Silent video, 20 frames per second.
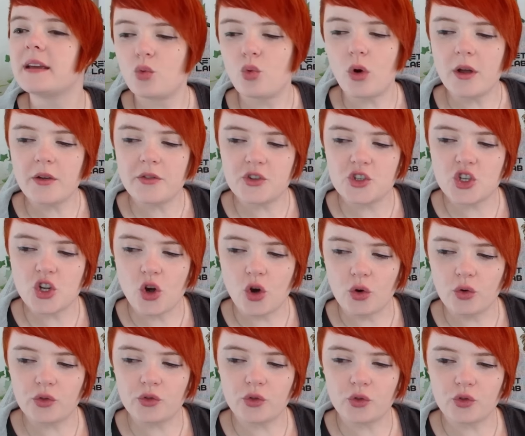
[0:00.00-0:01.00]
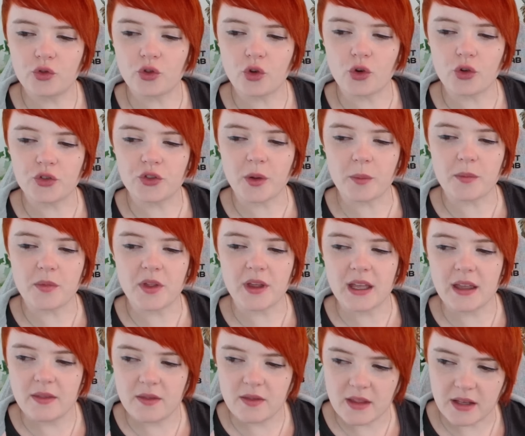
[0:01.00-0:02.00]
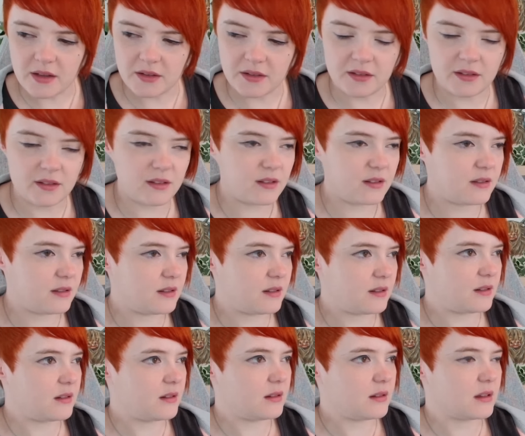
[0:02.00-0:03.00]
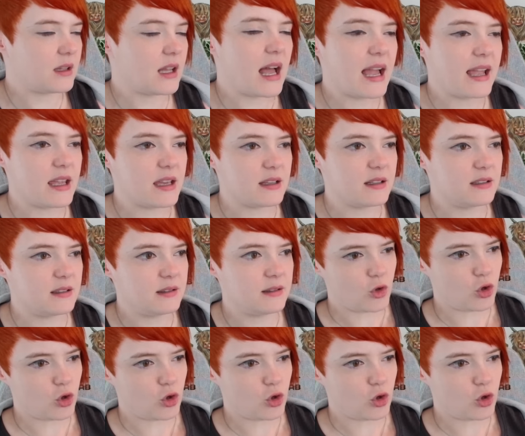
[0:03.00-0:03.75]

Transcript: What if she also saw something in this lion?